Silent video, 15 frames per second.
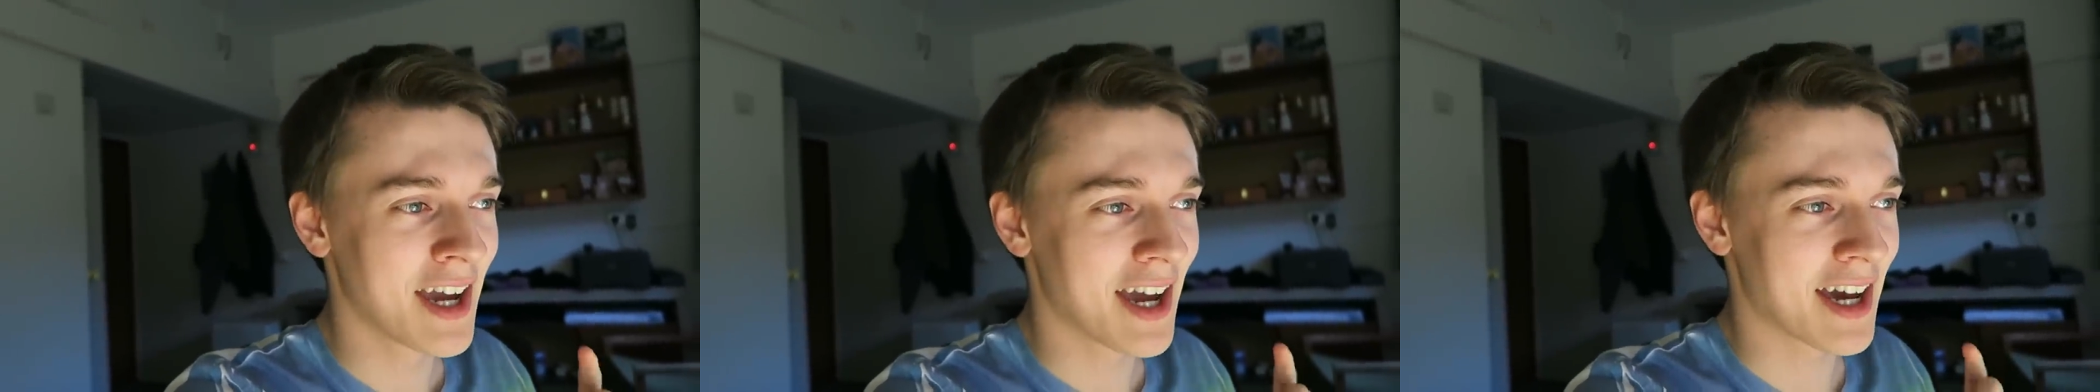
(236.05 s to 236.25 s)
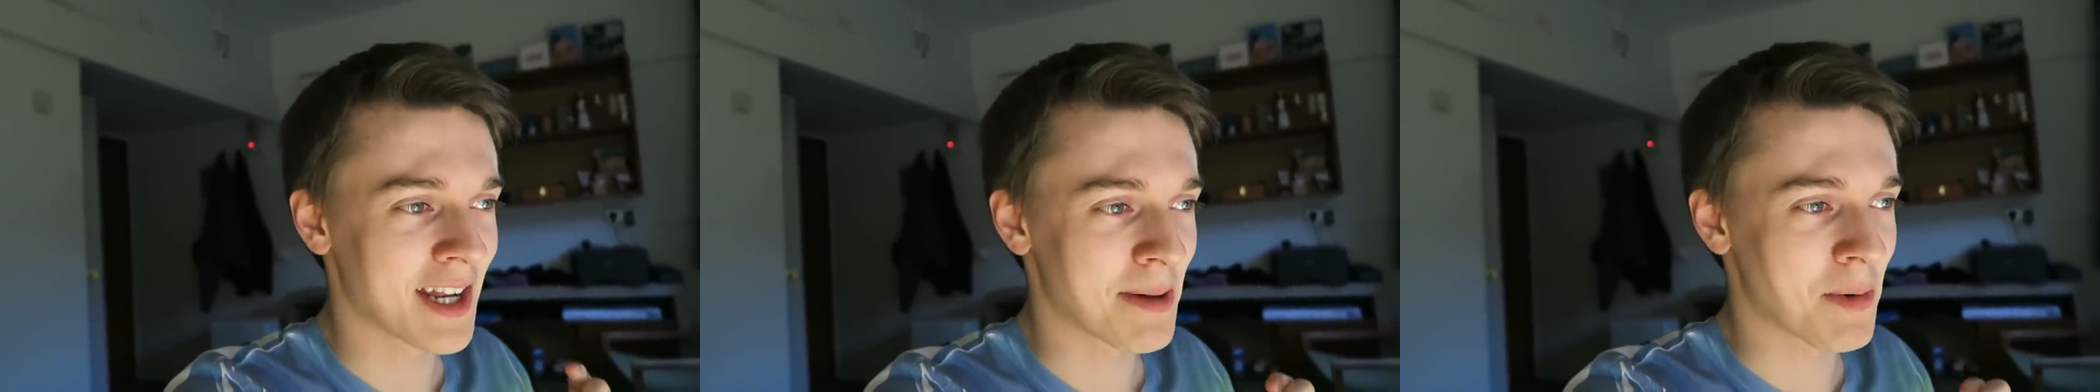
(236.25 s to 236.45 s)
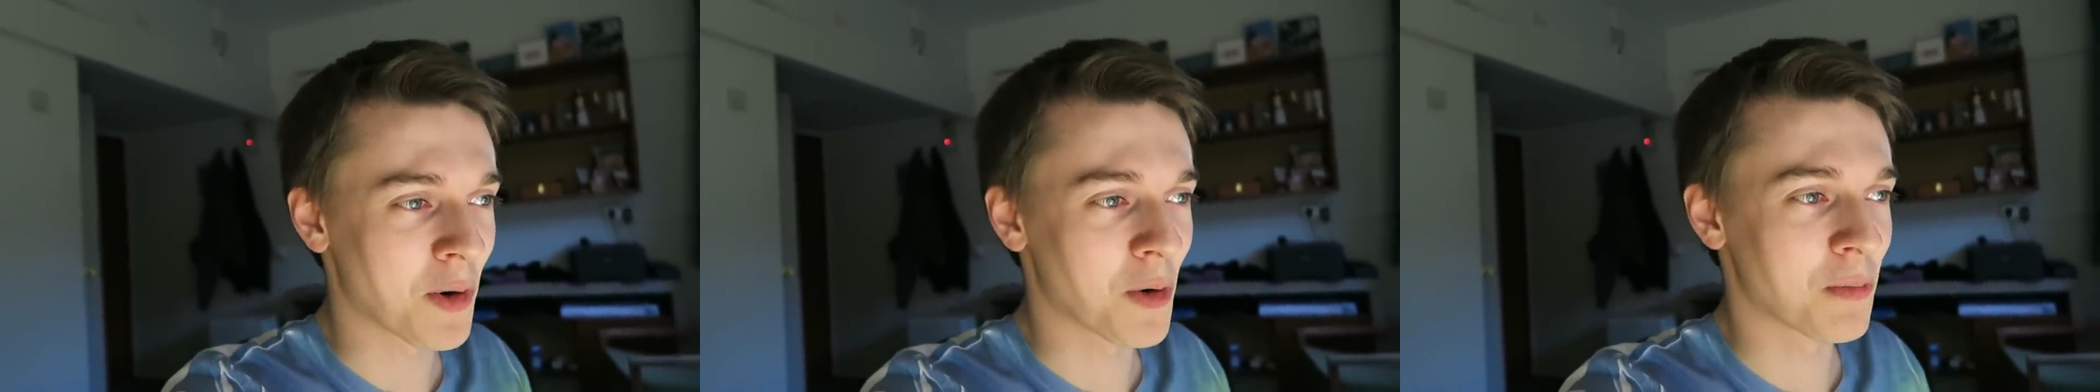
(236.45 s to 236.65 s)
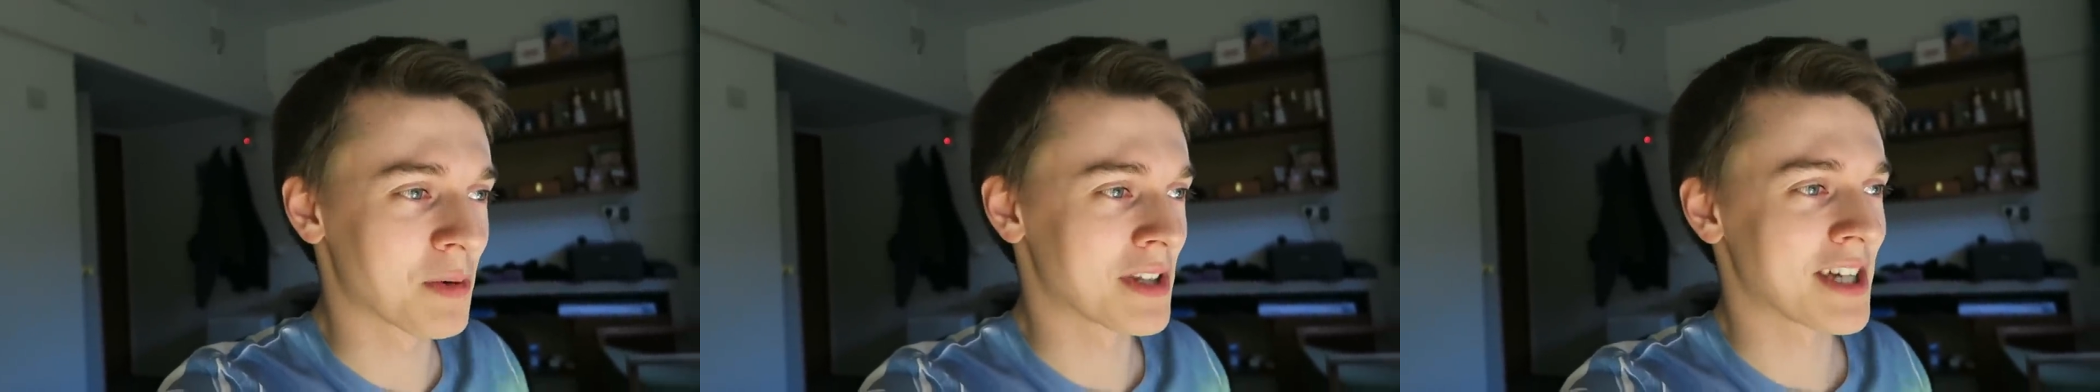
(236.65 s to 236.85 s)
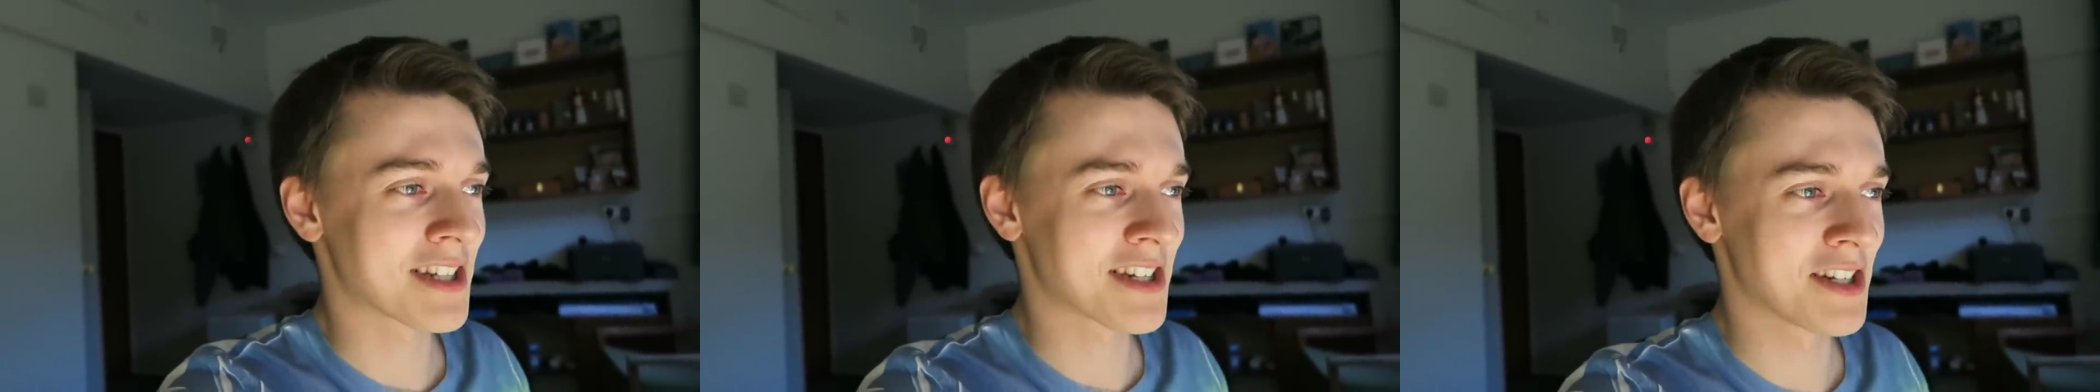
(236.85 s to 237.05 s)
and I'm
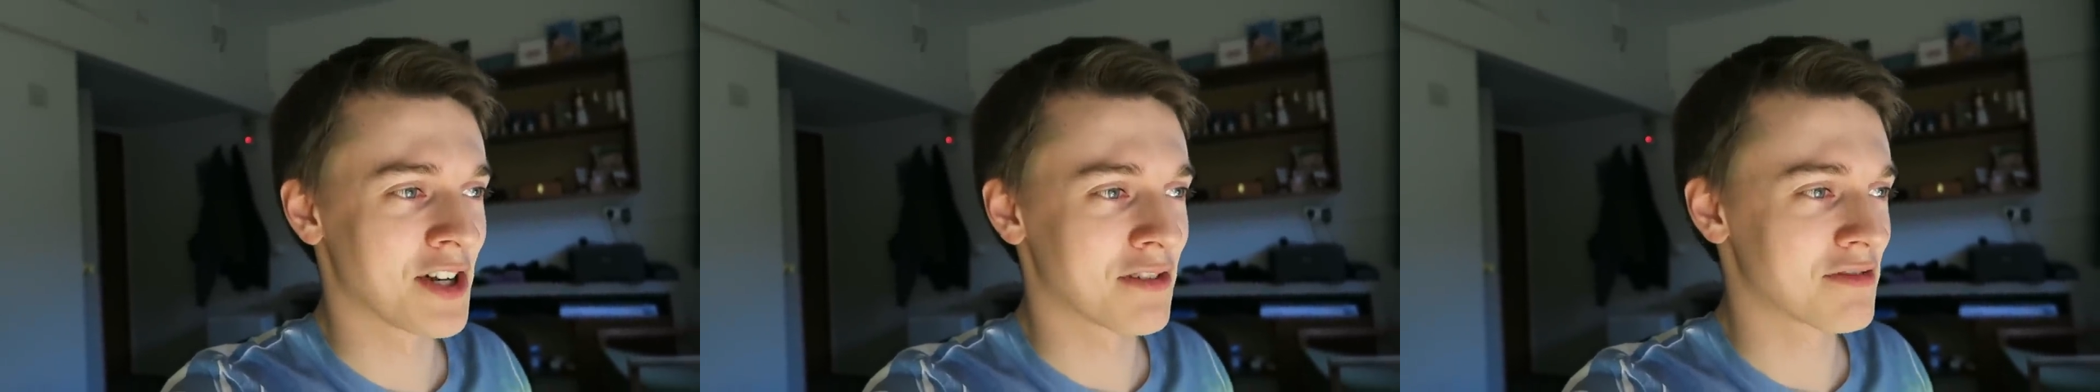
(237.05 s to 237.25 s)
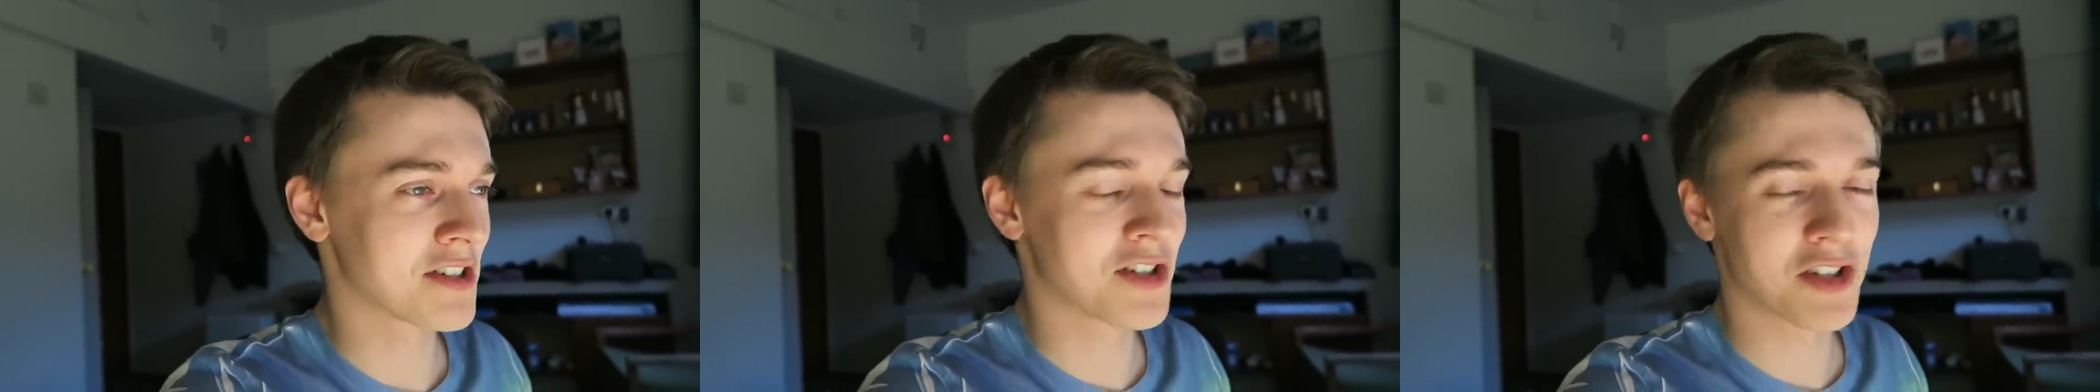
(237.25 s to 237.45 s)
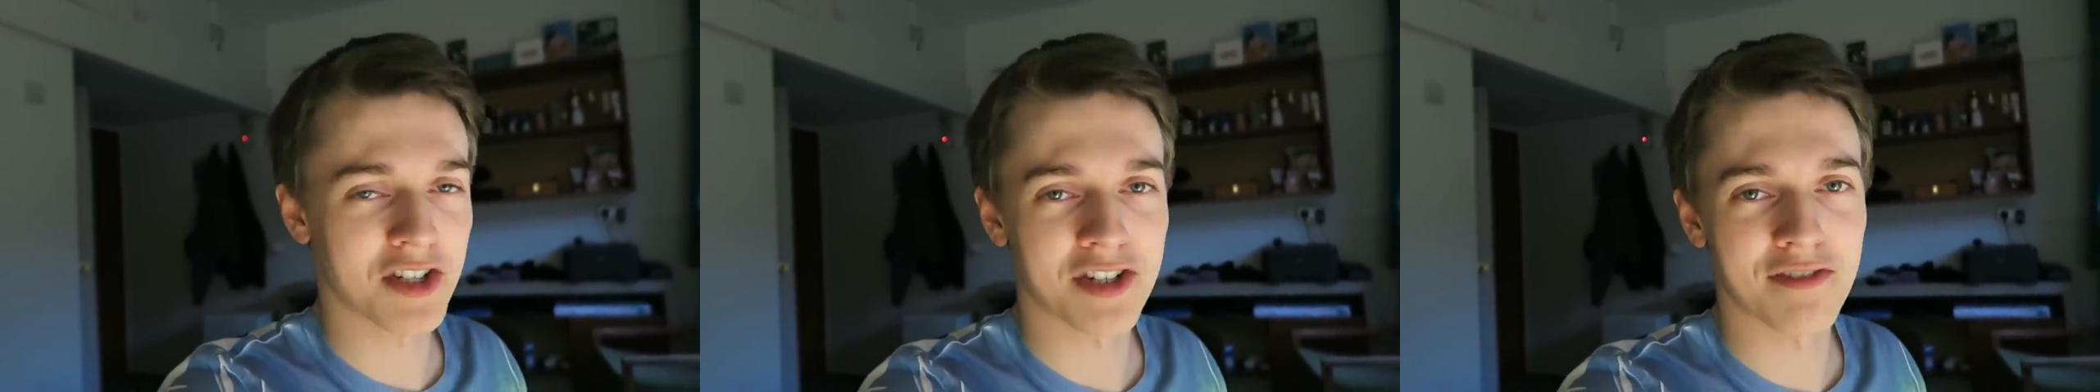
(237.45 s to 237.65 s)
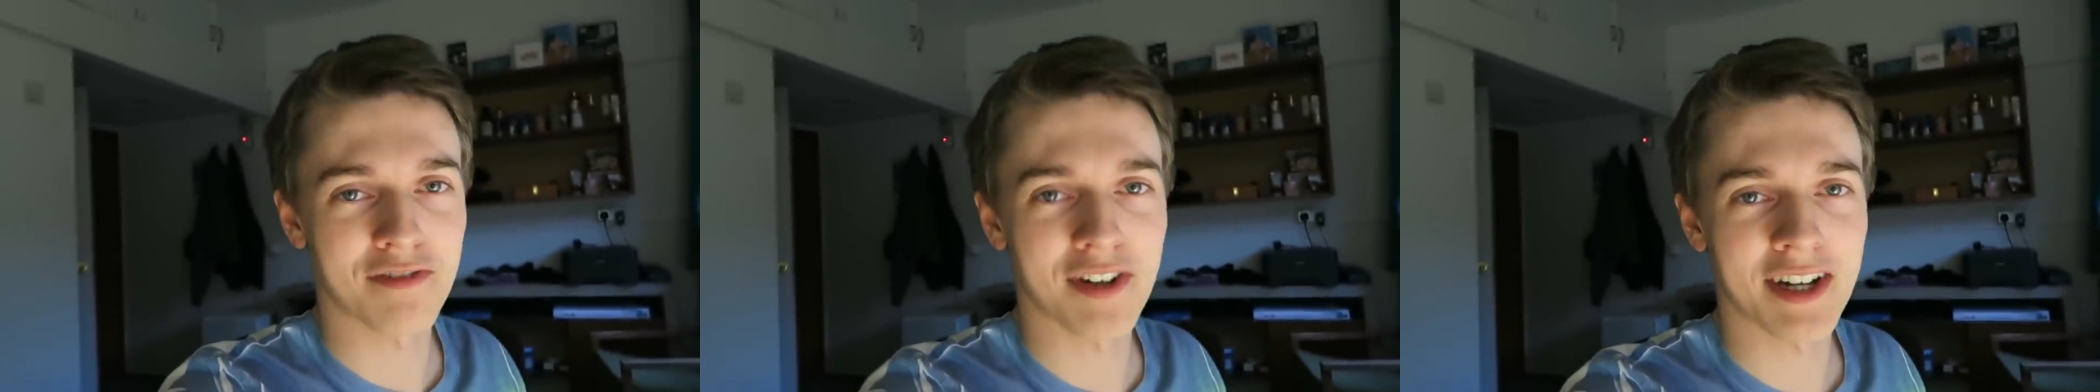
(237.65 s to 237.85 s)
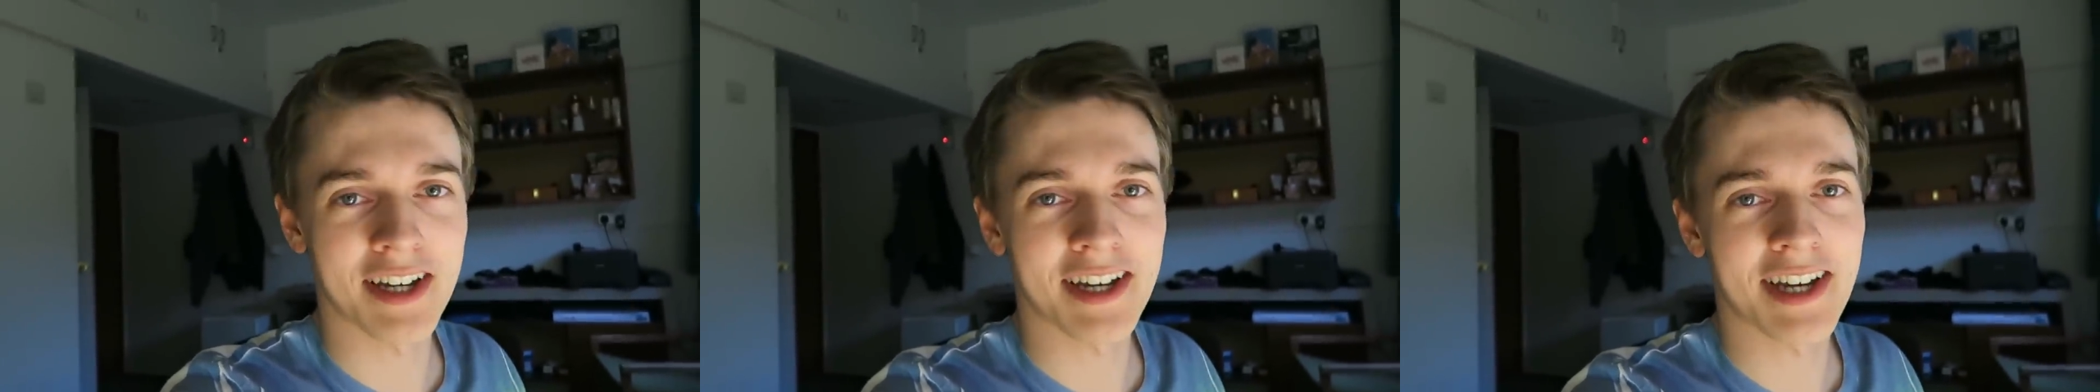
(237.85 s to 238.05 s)
hoping that's enough to
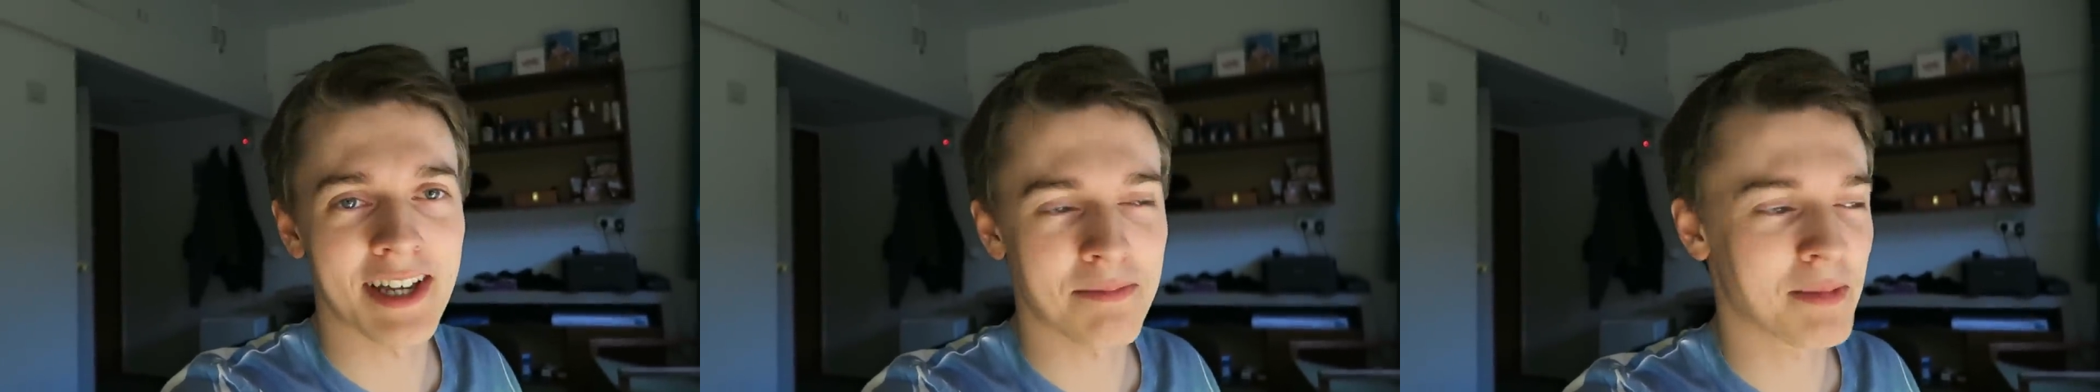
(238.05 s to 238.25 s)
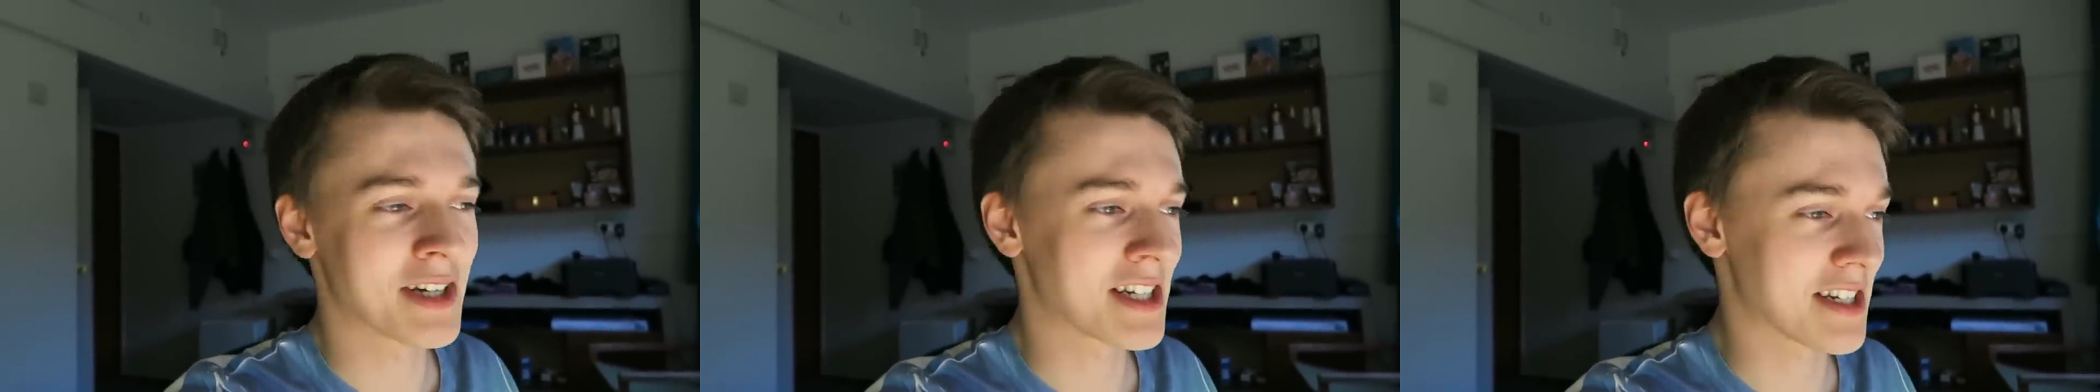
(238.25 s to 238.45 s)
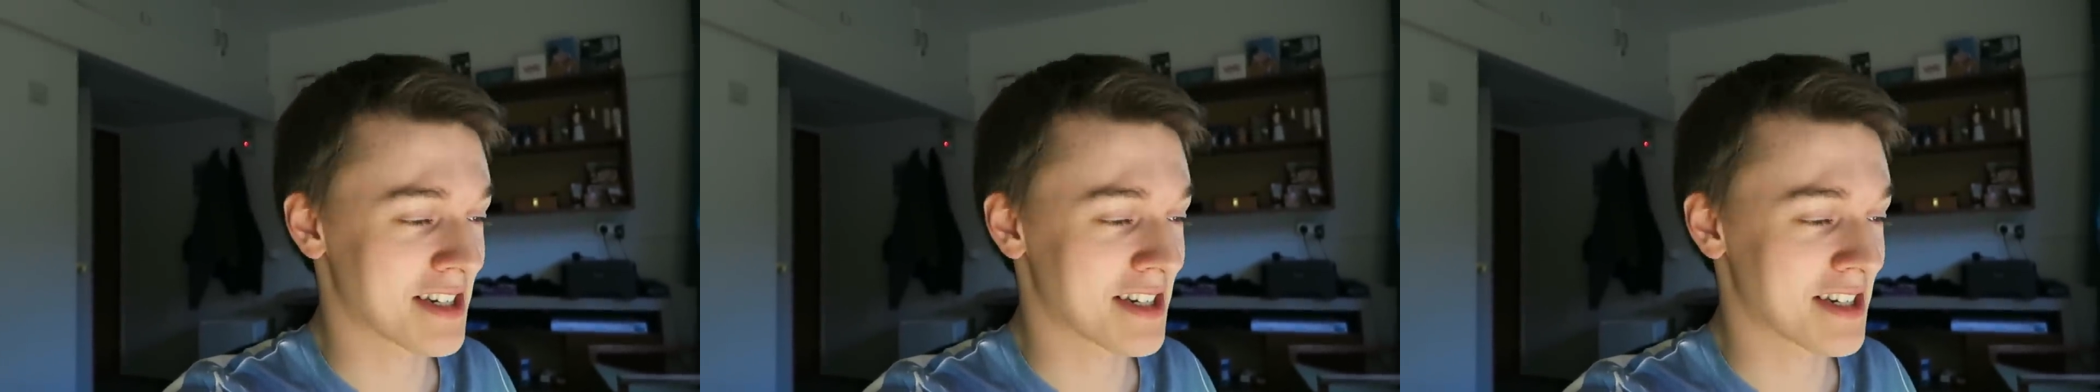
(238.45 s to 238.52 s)
justify it in my